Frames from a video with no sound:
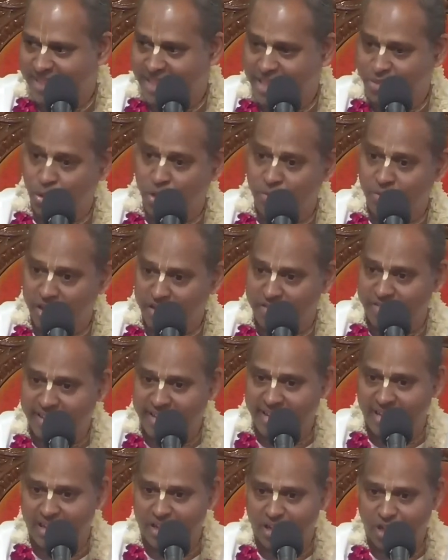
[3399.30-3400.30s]
That's what we'll
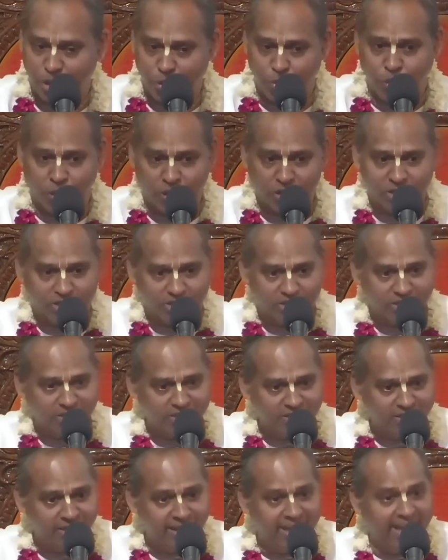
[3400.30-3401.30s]
feel towards
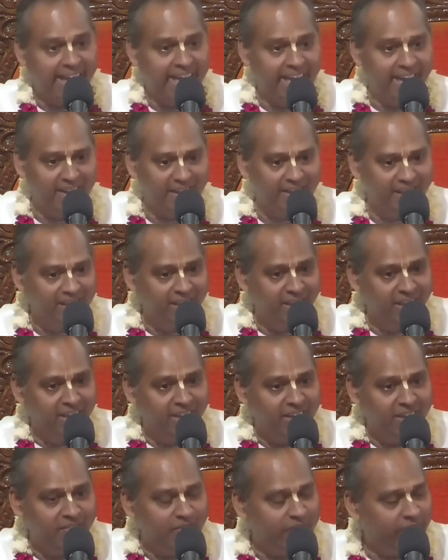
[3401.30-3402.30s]
the end.
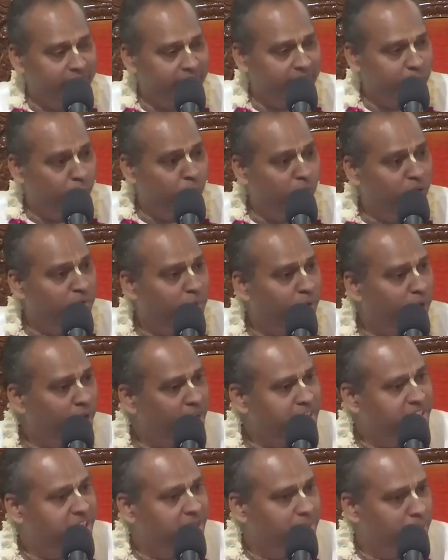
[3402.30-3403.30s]
When we are going for
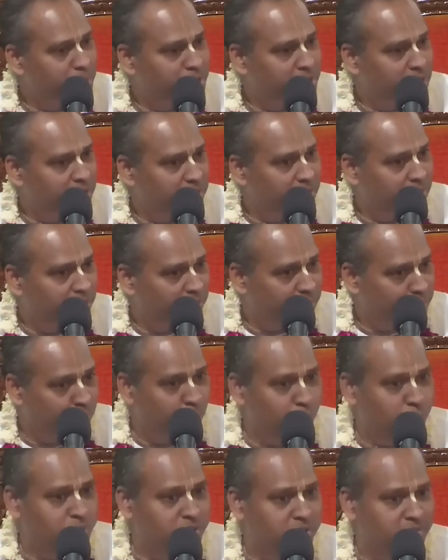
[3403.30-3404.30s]
a distribution of
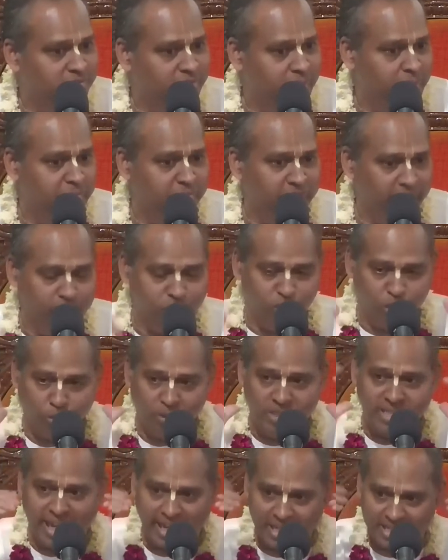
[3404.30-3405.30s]
books, we may feel so
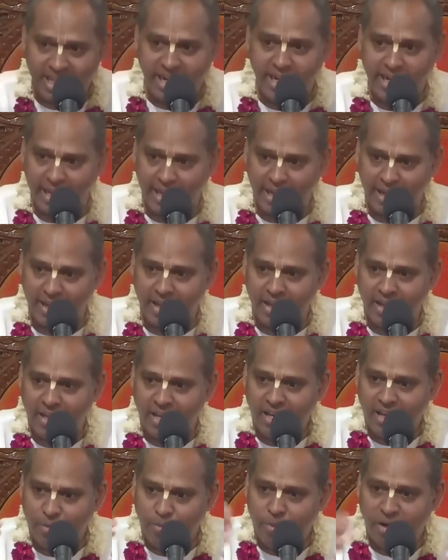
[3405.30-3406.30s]
much anxiety,
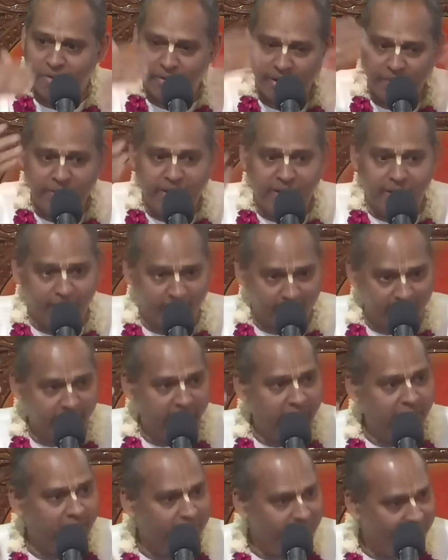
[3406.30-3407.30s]
but when we are
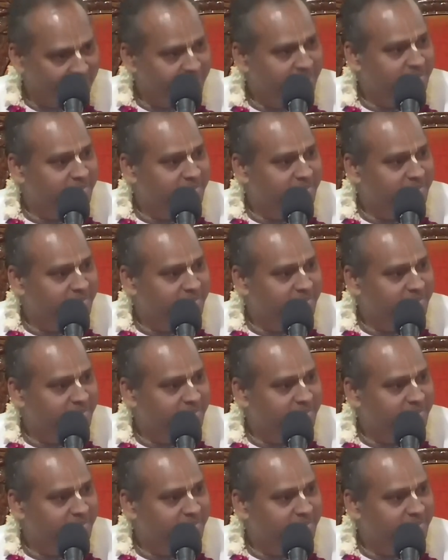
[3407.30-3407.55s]
returning,